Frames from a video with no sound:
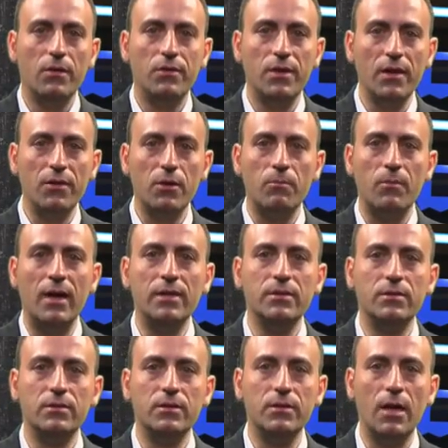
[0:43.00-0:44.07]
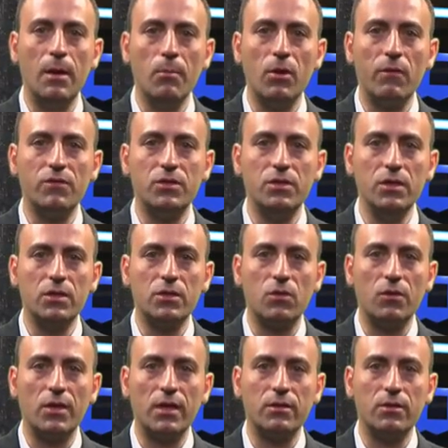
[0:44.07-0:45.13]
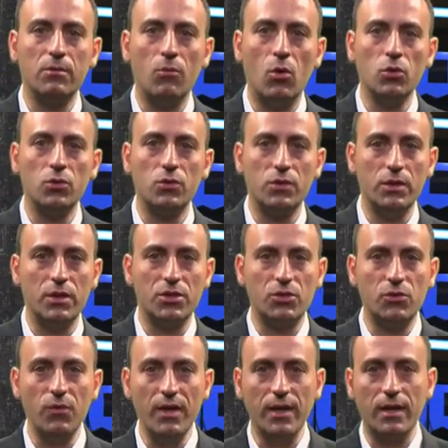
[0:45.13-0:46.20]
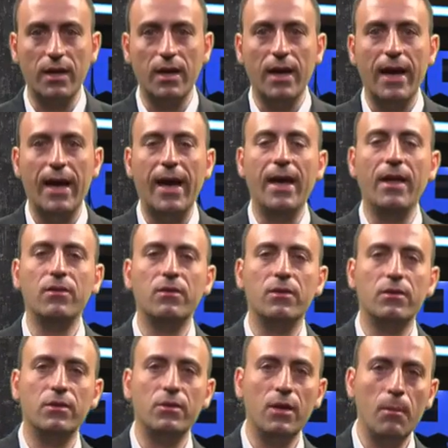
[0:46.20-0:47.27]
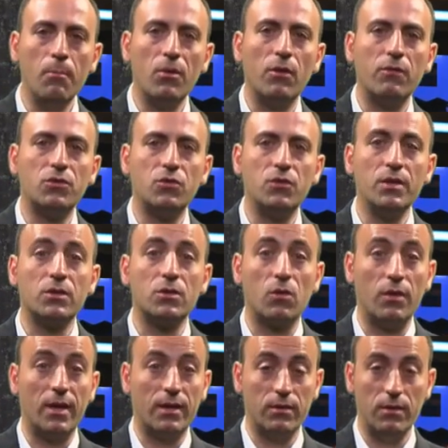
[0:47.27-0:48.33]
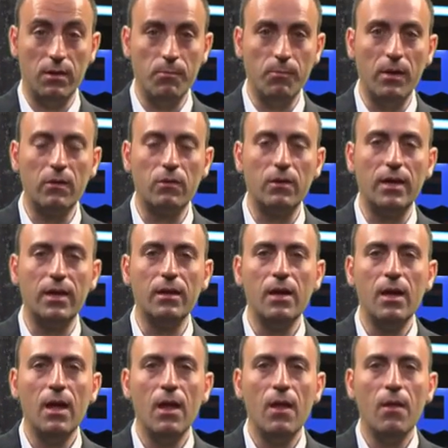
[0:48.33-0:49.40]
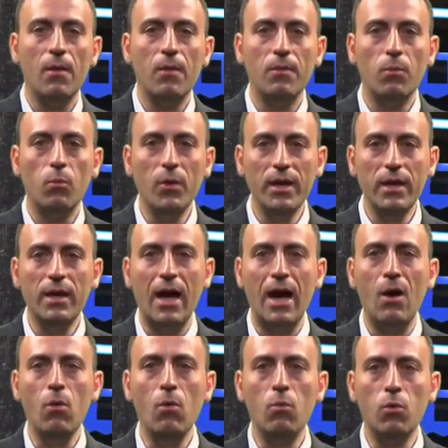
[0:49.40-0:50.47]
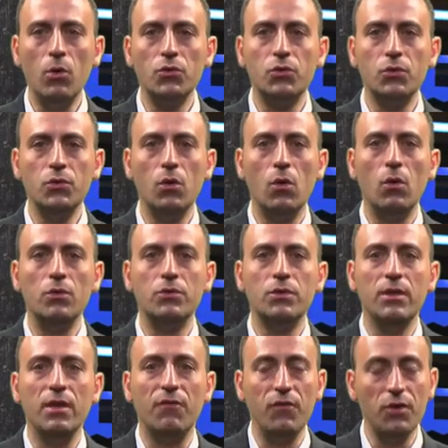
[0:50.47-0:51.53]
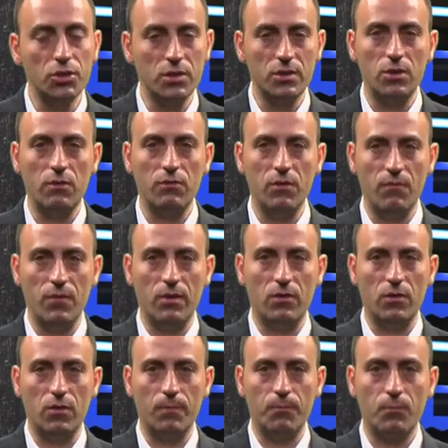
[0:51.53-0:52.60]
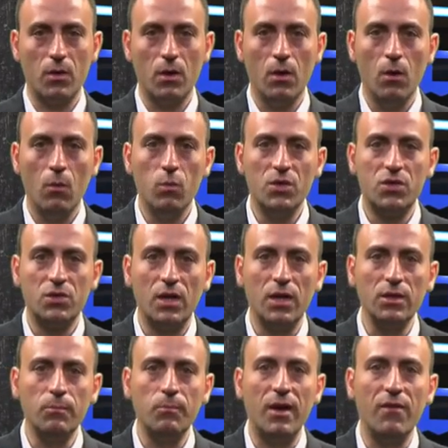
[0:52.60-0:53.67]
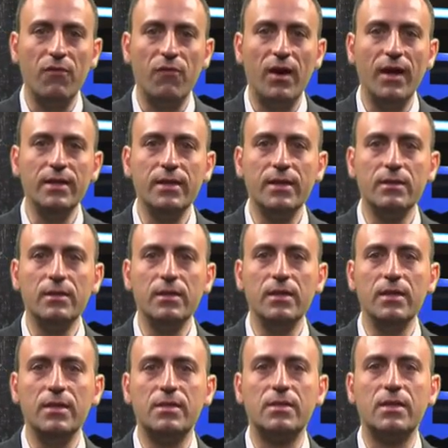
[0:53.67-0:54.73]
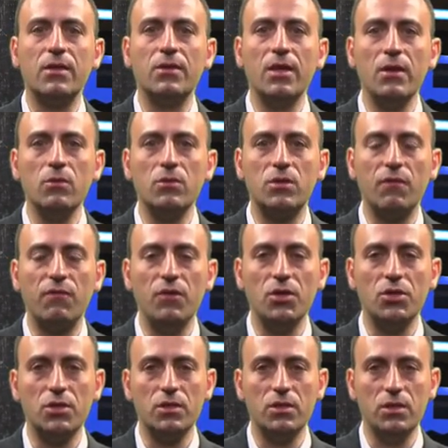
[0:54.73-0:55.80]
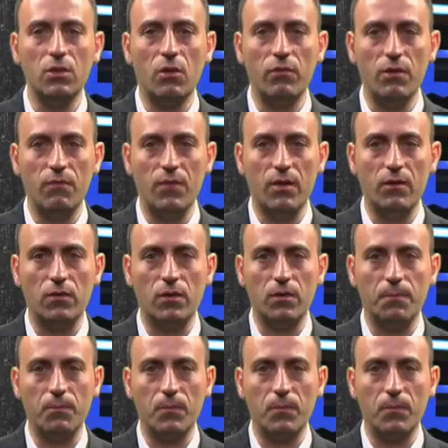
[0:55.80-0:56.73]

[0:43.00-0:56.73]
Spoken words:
determined the number of series connected modules in a string and the number of strings connected in parallel, we now want to know the efficiency of the inverter. We start by finding the instantaneous efficiency of the inverter.